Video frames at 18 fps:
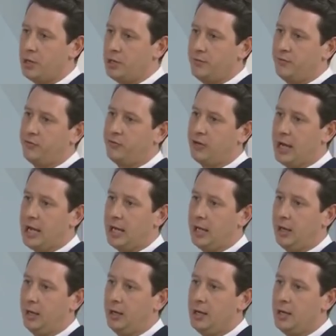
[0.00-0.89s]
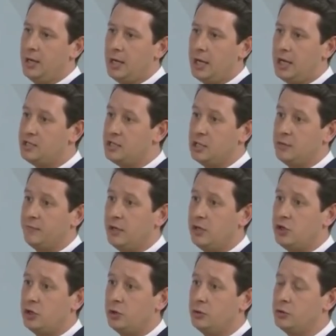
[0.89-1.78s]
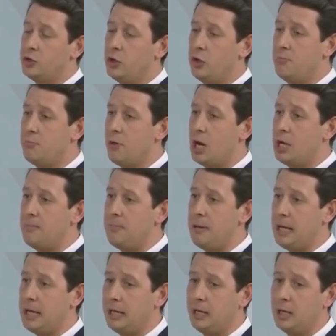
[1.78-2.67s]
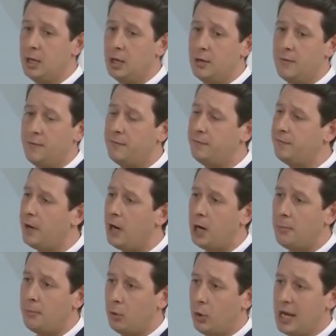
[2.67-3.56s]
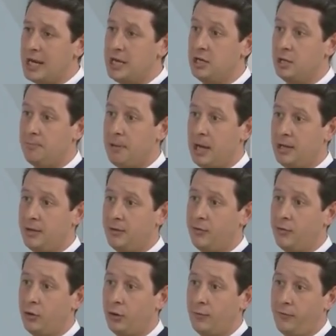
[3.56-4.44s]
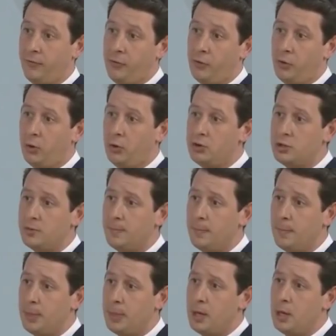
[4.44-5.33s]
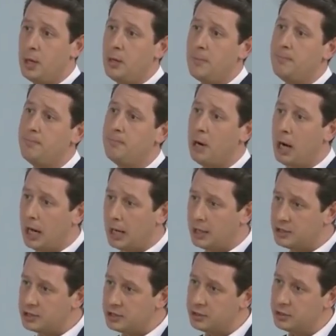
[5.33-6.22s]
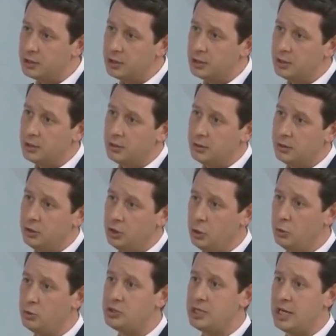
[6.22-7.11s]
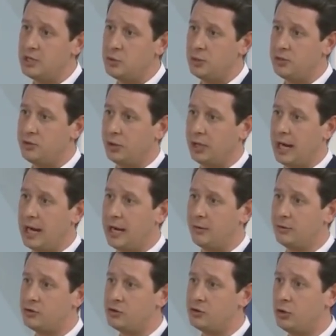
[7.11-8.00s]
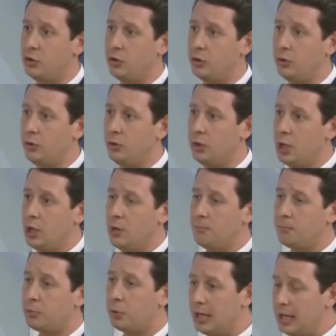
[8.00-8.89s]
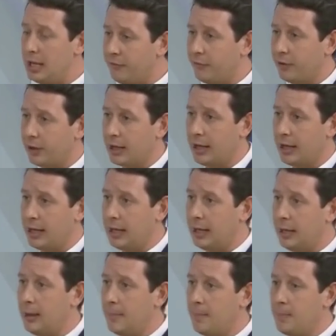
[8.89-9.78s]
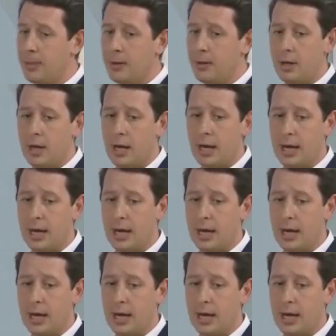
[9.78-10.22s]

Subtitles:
The other end of the scale is individuals who might be far more independent of thought, but use their Twitter account to prolifically